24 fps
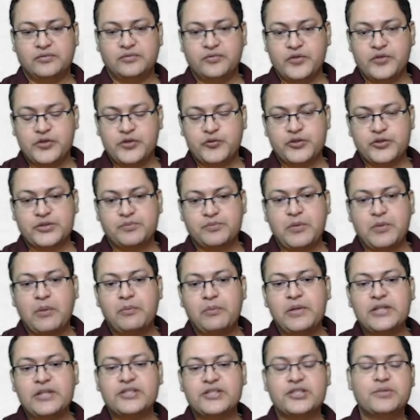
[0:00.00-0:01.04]
which was
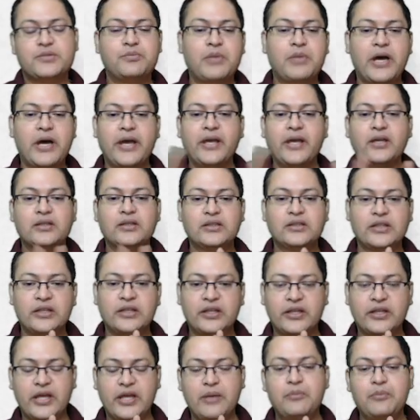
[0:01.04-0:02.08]
published by
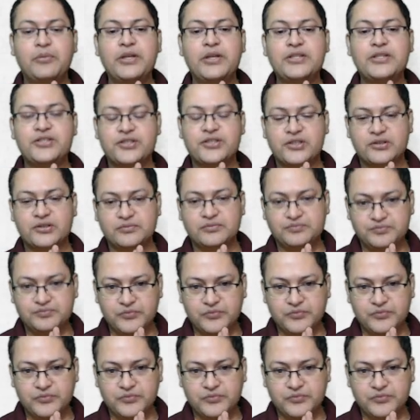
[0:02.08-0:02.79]
Cambridge